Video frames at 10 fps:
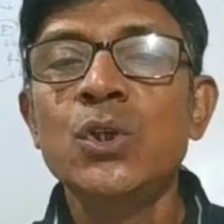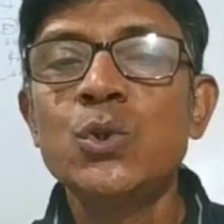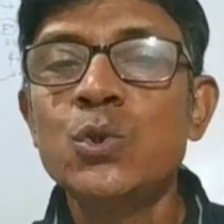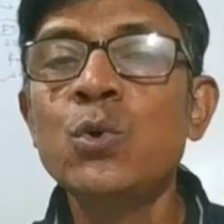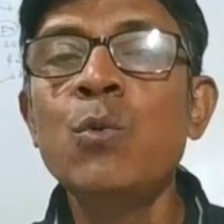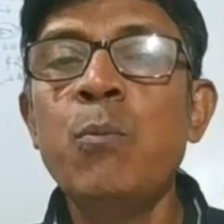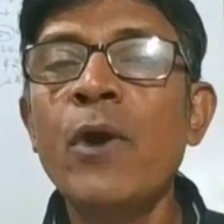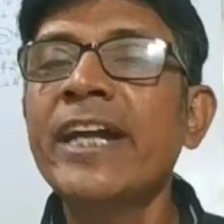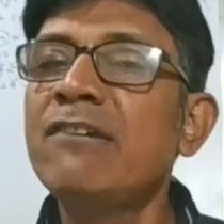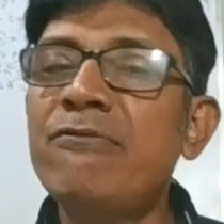
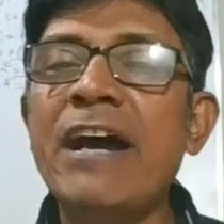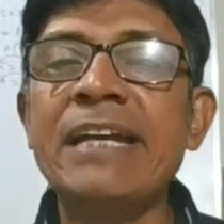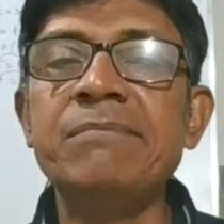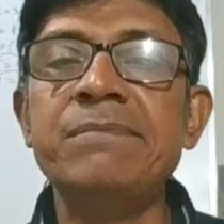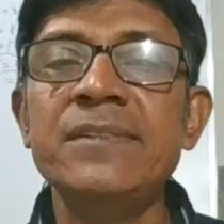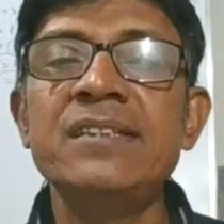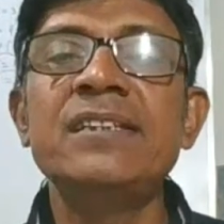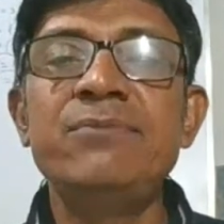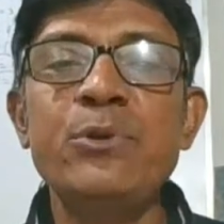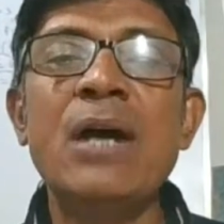2.5.
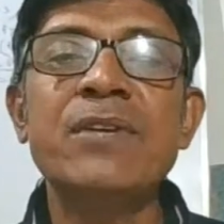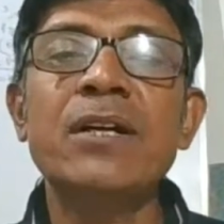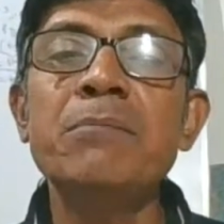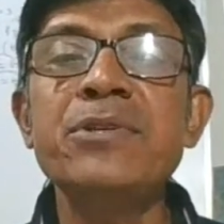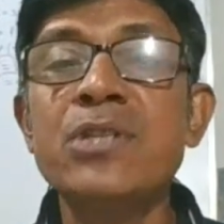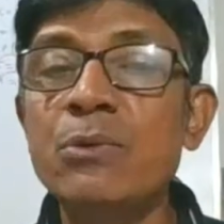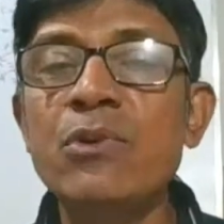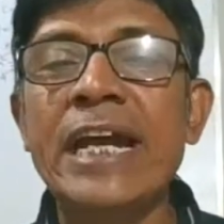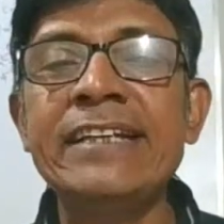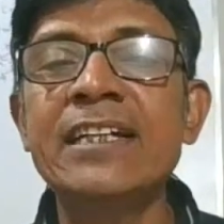If you have the computer, you
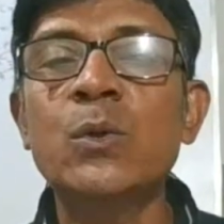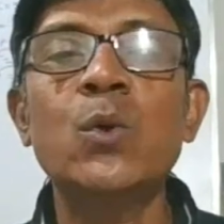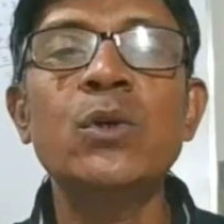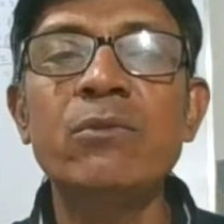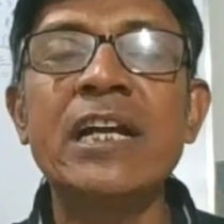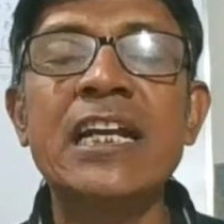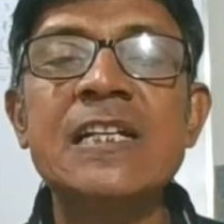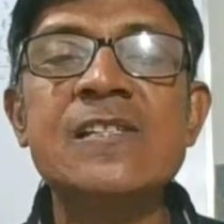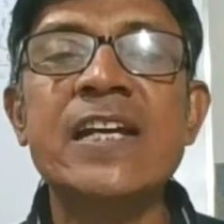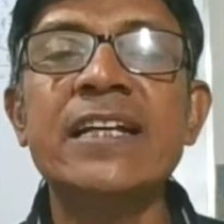write the code, you can
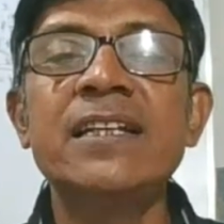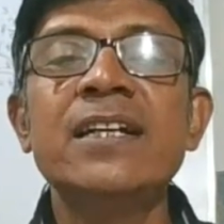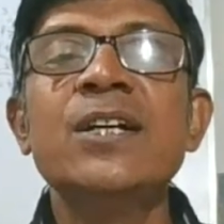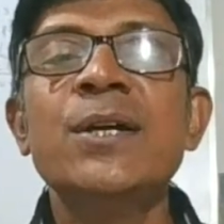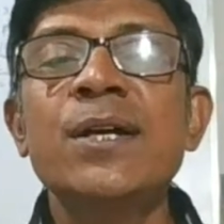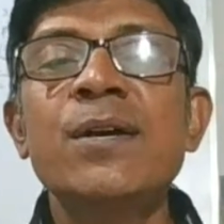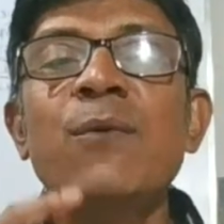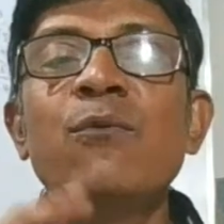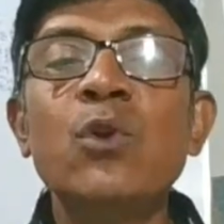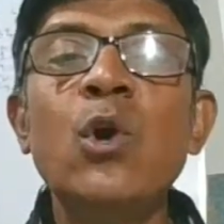understand.
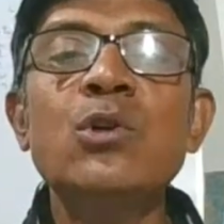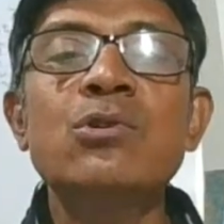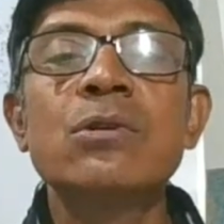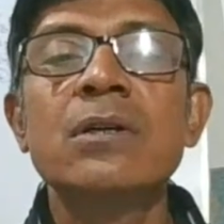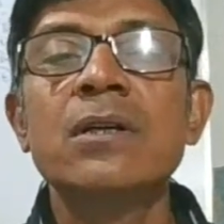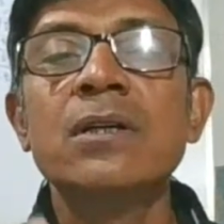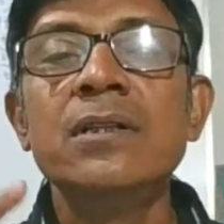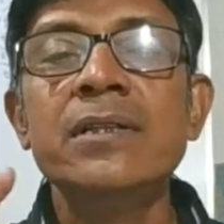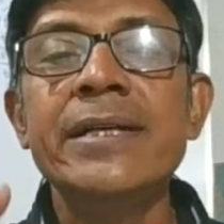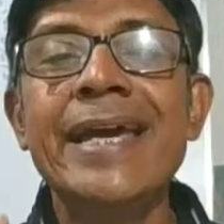Float
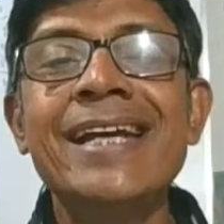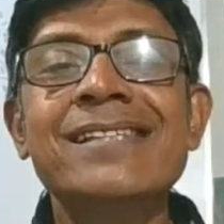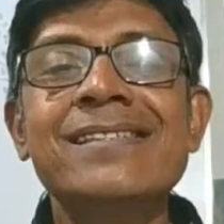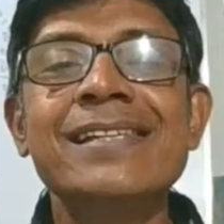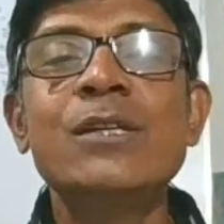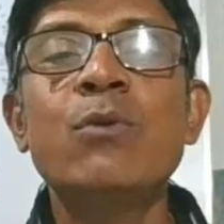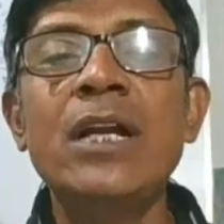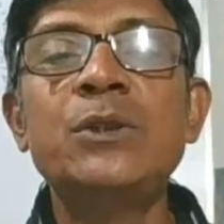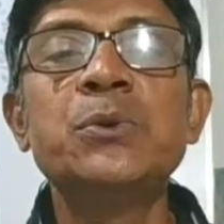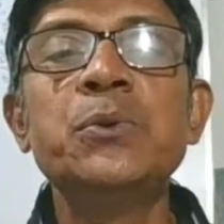x equal
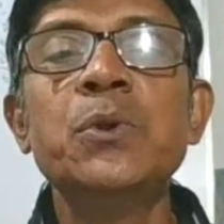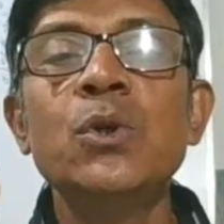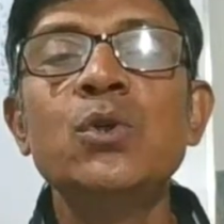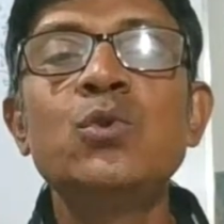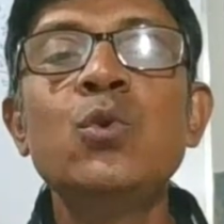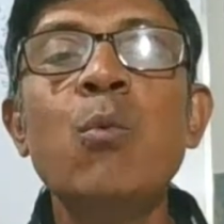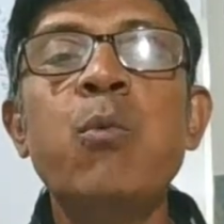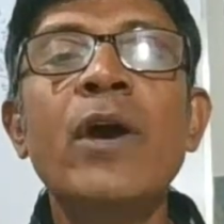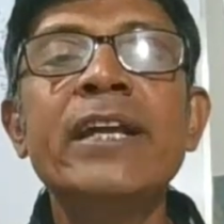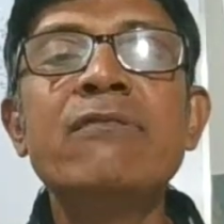to
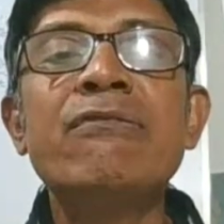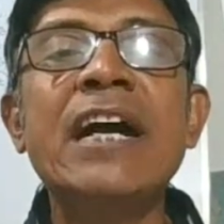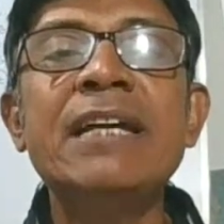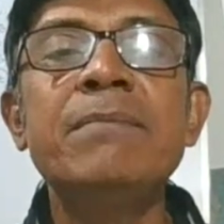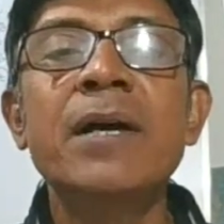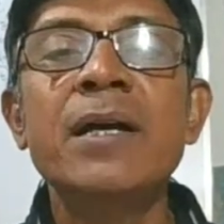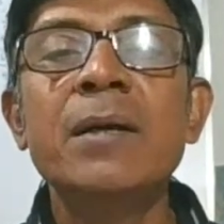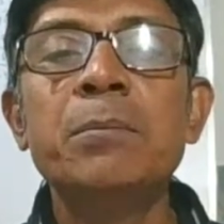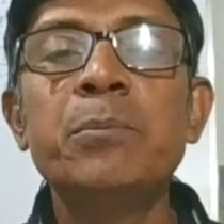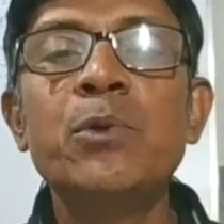2.5,
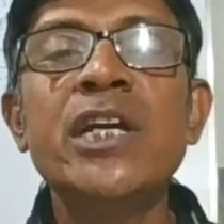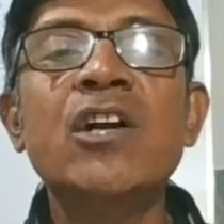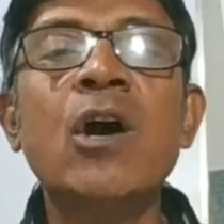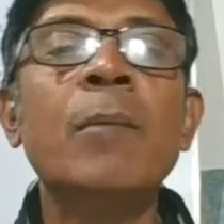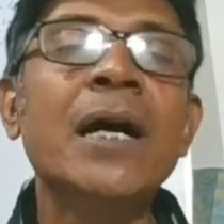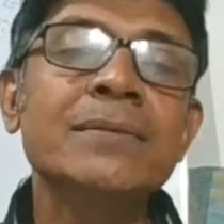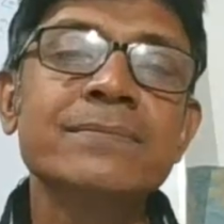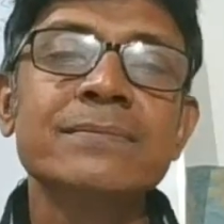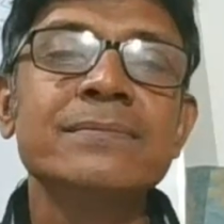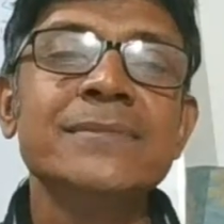put a comma.
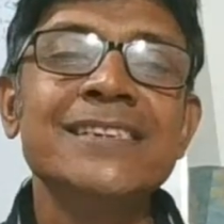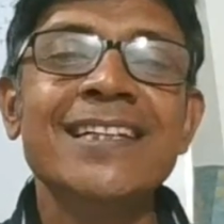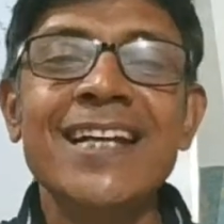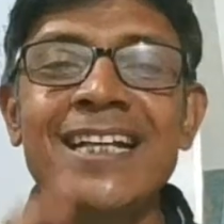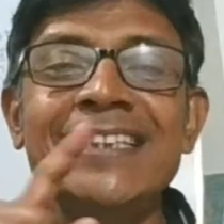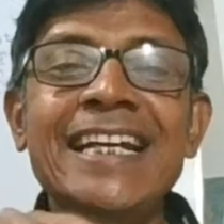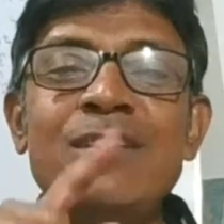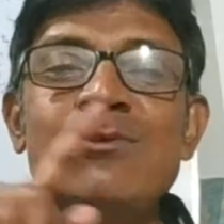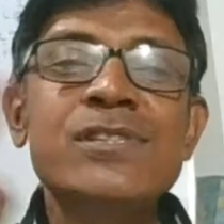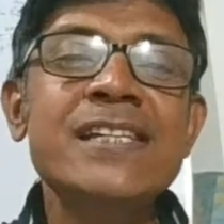Then
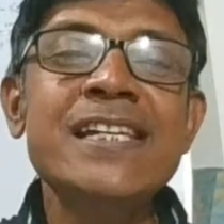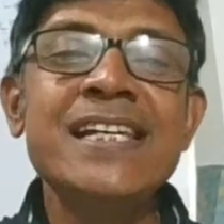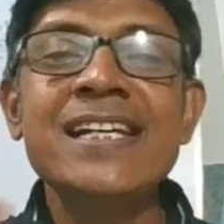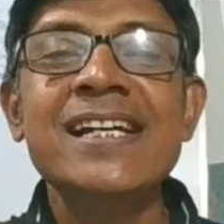you see,